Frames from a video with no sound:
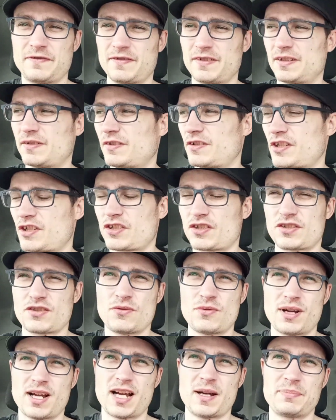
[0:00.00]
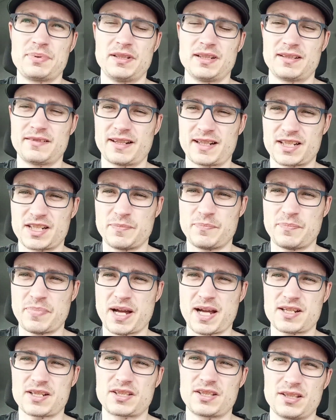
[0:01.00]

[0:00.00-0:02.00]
saw what happened. I'd actually passed